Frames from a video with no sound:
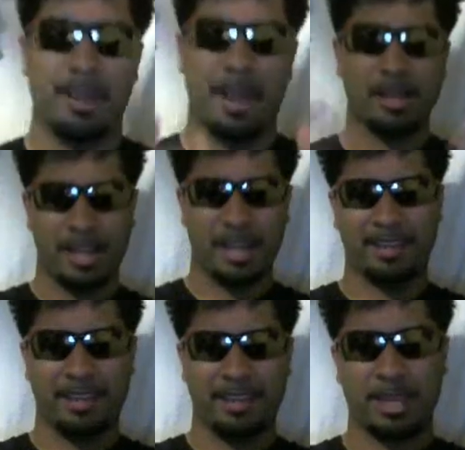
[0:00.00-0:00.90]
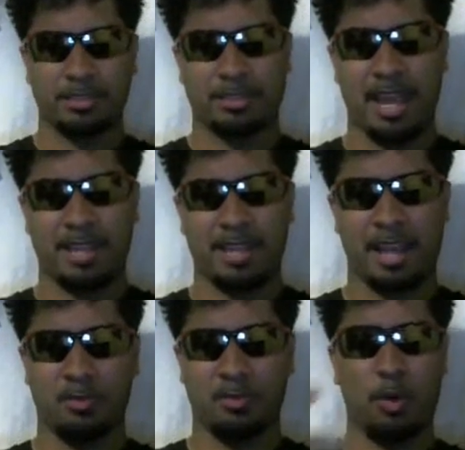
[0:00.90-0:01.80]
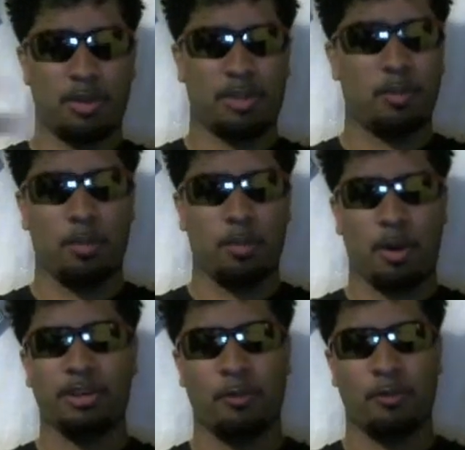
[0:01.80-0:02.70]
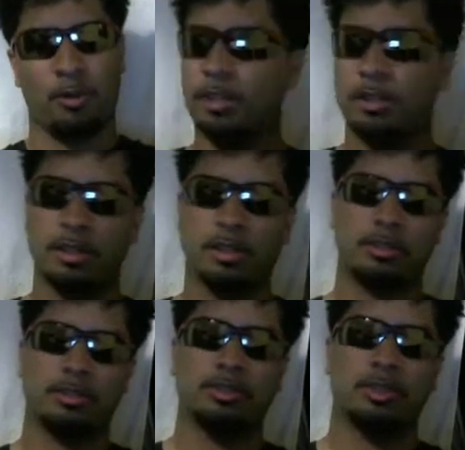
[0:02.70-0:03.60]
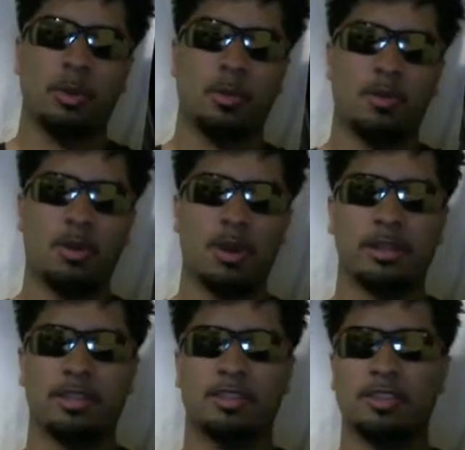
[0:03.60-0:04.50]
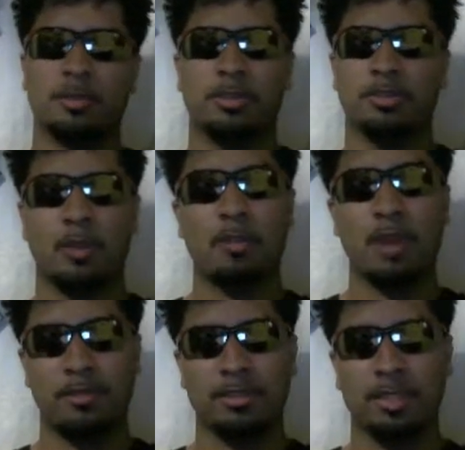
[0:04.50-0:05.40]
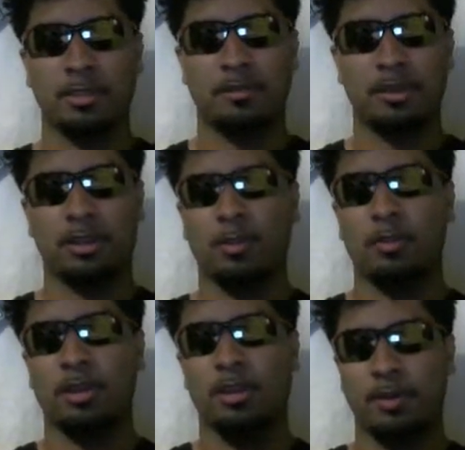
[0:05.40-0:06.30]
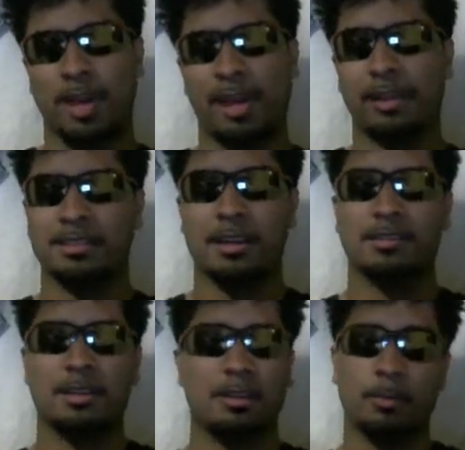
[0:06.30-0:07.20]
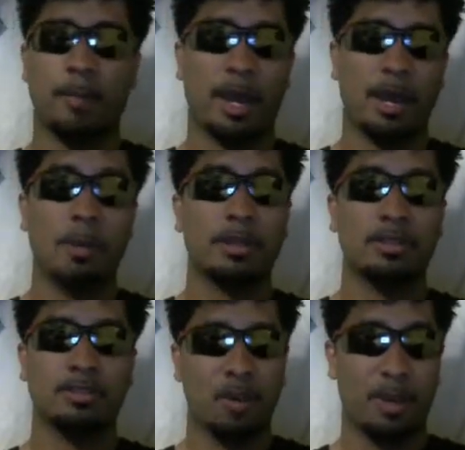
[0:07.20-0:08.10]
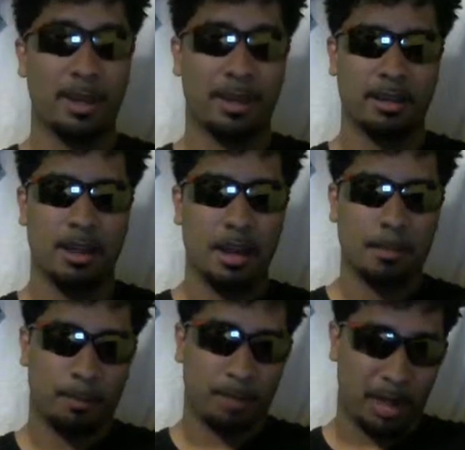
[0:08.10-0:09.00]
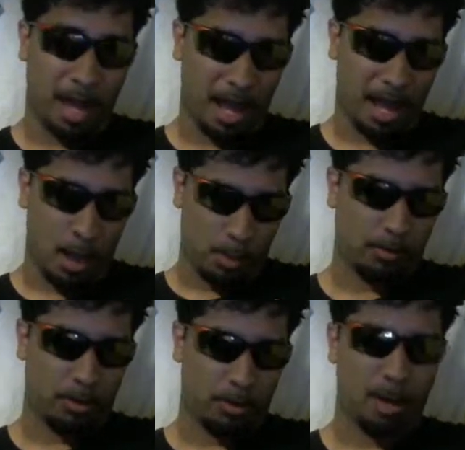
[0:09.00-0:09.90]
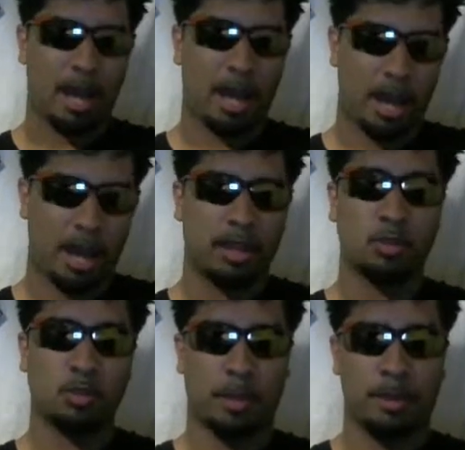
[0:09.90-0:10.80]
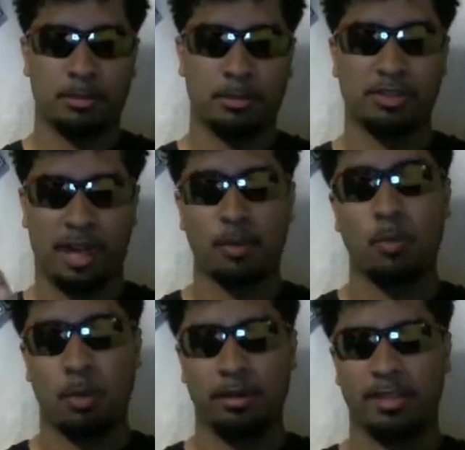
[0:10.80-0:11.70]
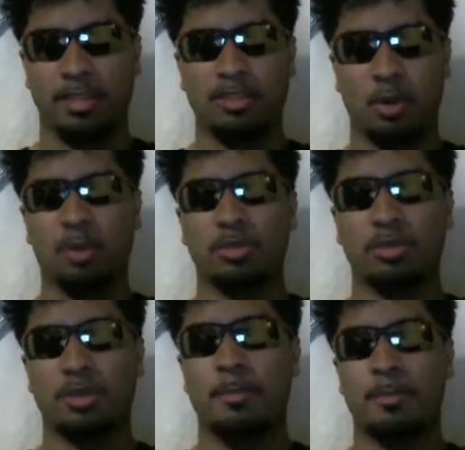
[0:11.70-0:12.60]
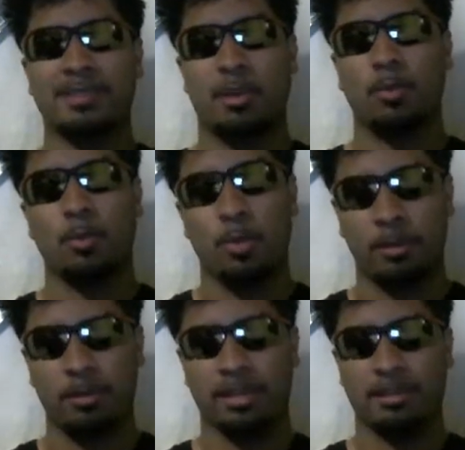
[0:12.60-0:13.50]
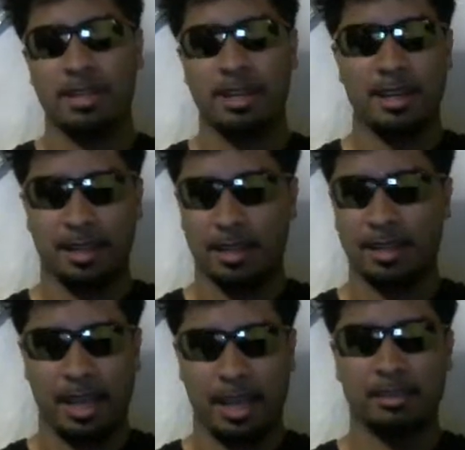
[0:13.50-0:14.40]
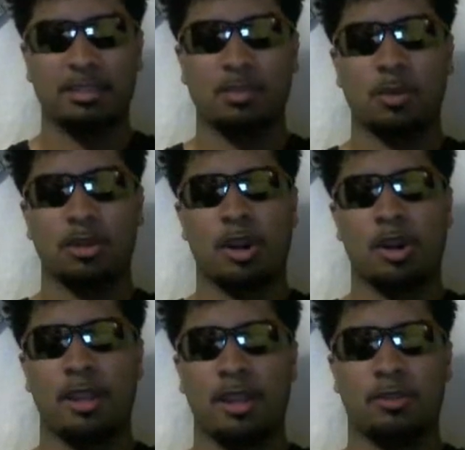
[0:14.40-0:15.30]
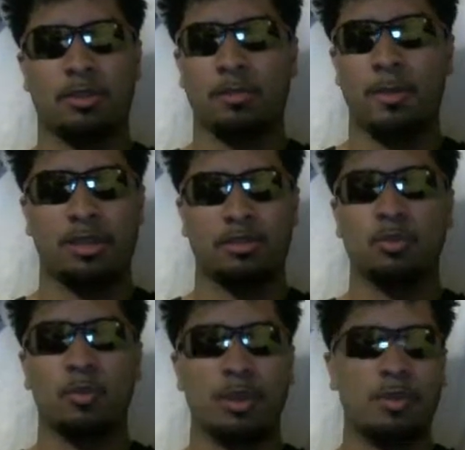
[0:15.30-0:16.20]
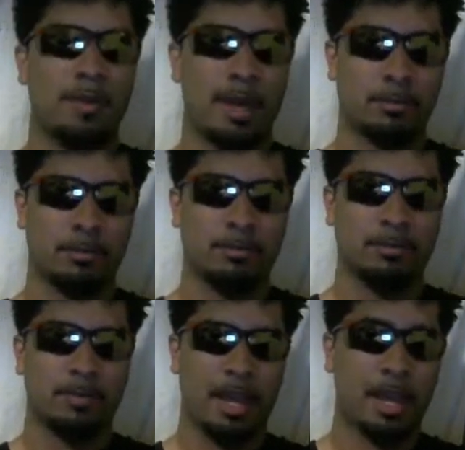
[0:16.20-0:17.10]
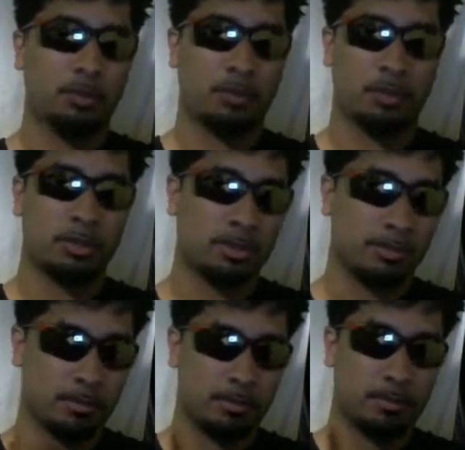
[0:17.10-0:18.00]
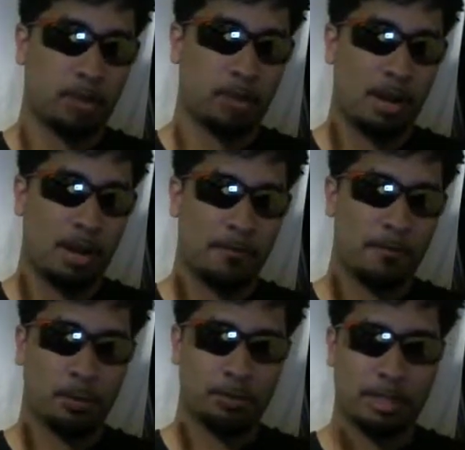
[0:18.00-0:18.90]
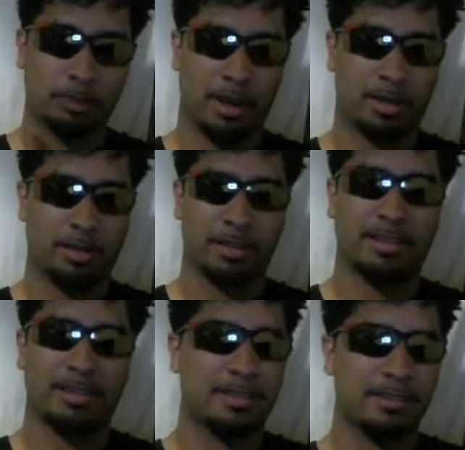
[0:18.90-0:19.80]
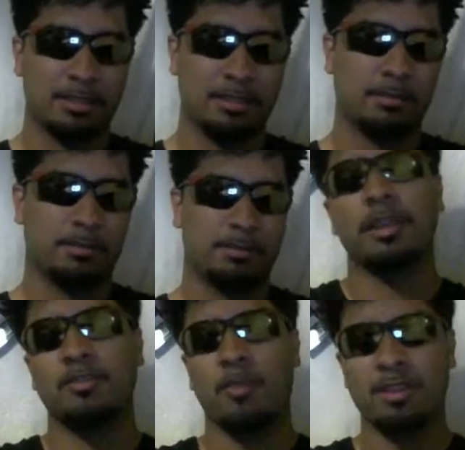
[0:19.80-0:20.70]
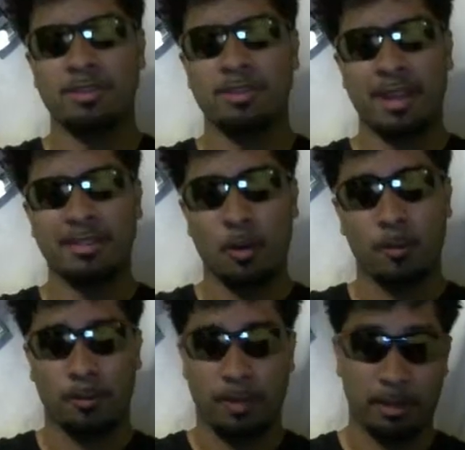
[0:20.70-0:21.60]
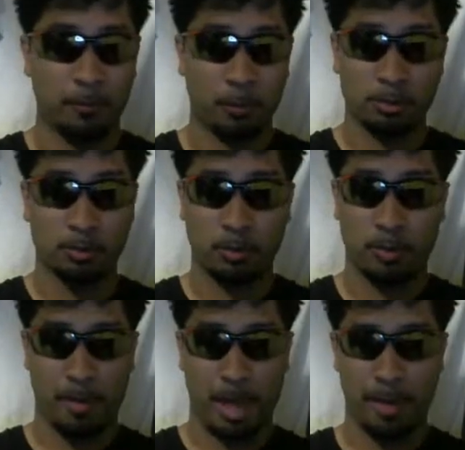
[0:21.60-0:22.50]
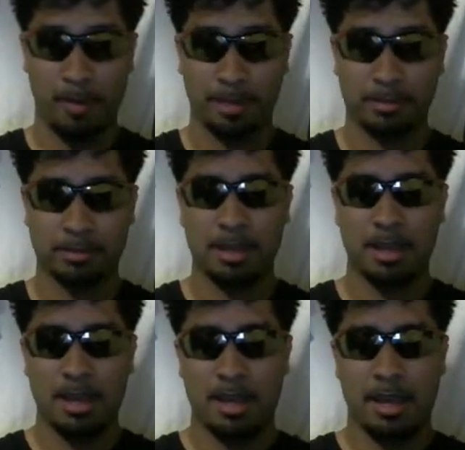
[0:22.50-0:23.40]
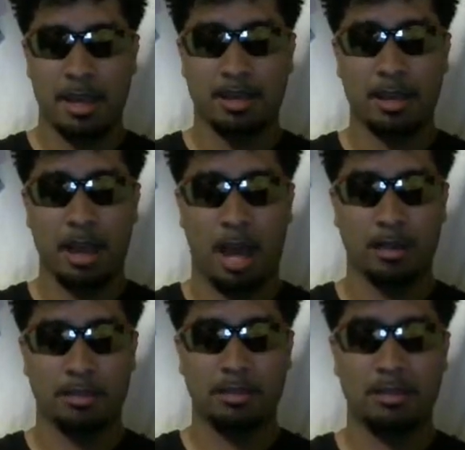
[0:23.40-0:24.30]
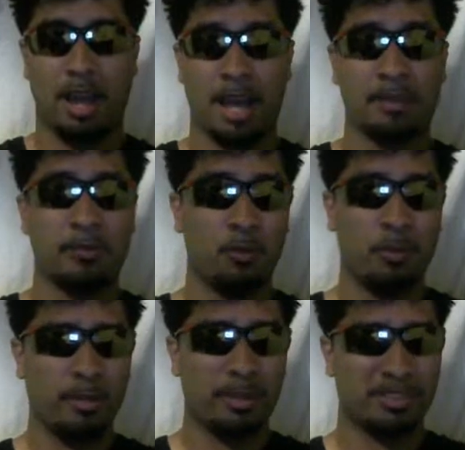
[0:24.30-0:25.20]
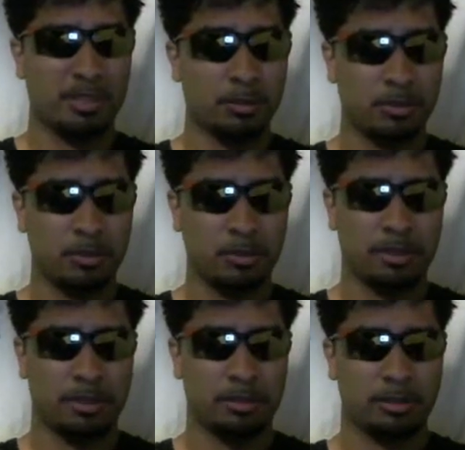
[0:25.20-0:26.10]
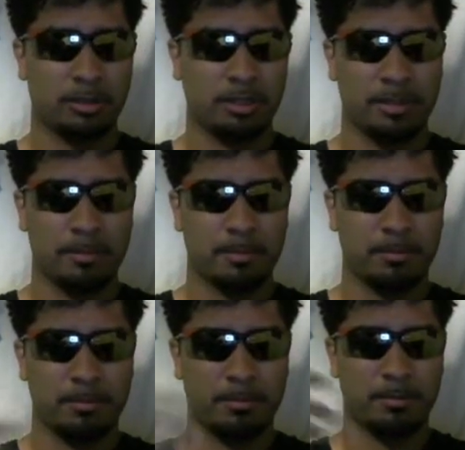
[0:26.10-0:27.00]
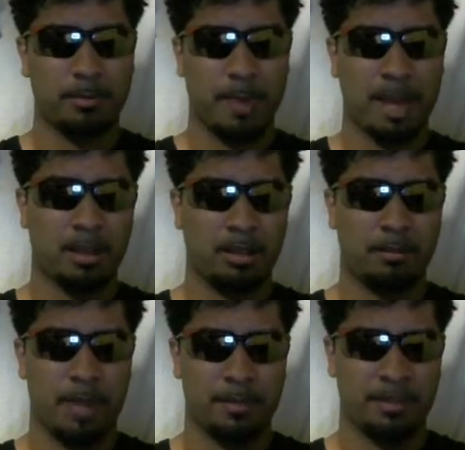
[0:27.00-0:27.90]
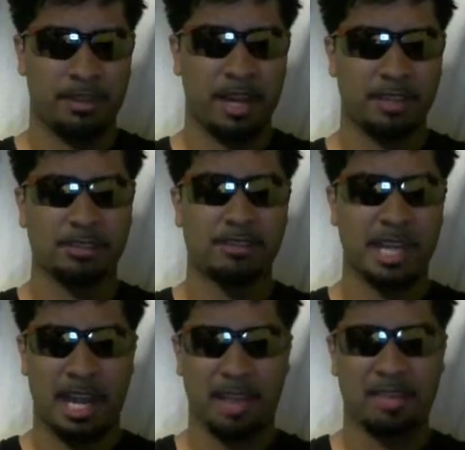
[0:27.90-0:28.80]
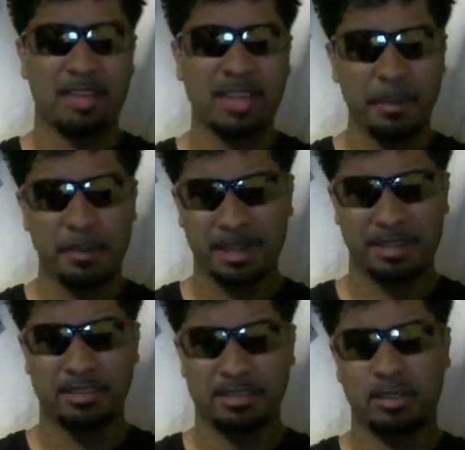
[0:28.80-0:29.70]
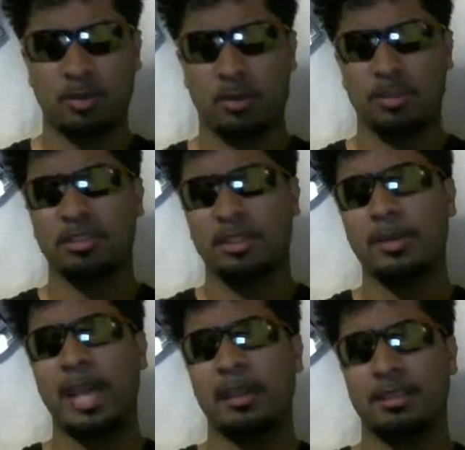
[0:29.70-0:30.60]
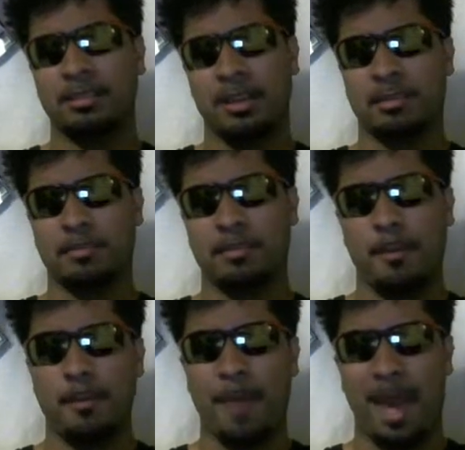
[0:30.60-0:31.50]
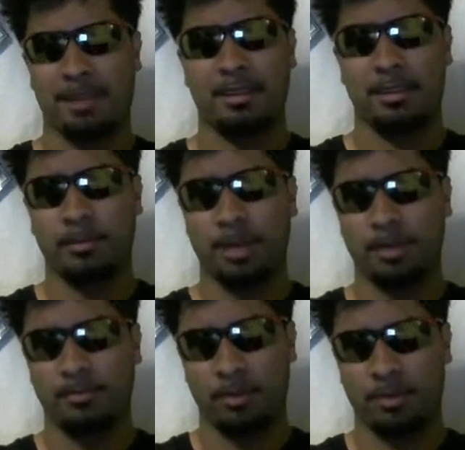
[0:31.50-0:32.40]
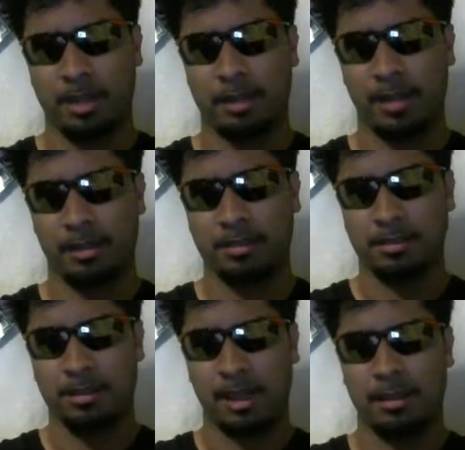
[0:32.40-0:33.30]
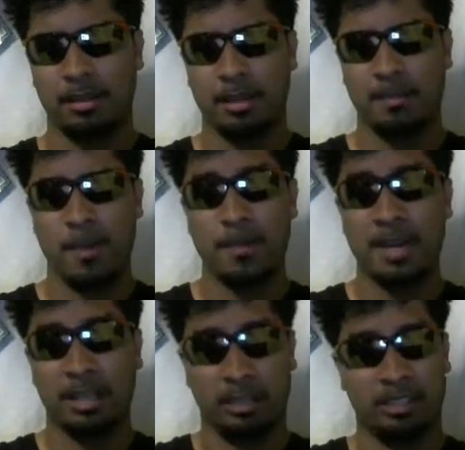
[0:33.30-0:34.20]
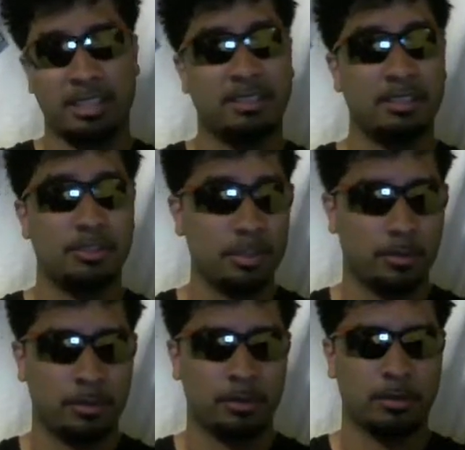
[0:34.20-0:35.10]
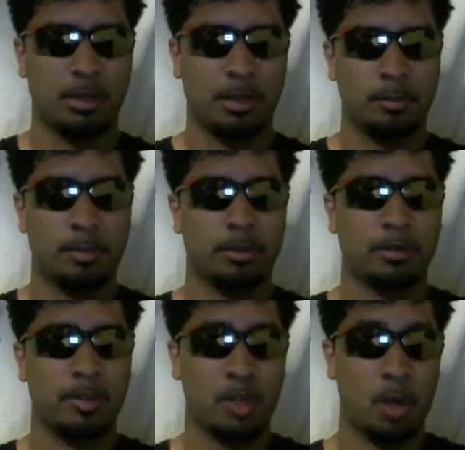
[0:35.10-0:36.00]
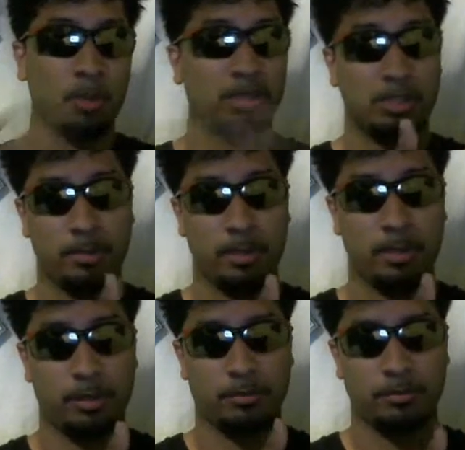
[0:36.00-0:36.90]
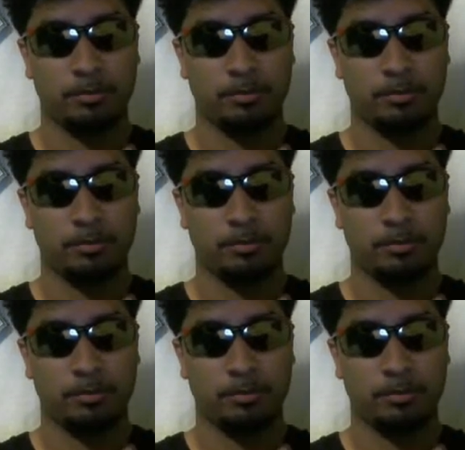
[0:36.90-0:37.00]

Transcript: Hell, at 8,000 attack, it's more than you bargained for. So overall, it's just personal preference. If you're gonna run Neo Galaxy Eyes, then by all means go right ahead. But however, I do recommend him just at 1. He's only best at 1 because, again, this is one card that you could make do with or without. As for Prime Photon Dragon, like, that's easy. Thanks for watching, guys. I hope I informed you at best. And honestly, I informed myself too. Like, looking back on everything that I just said, I think I might consider running Neo Galaxy Eyes back in my Photon Galaxy deck. Maybe not the TCG build, but the OCG build.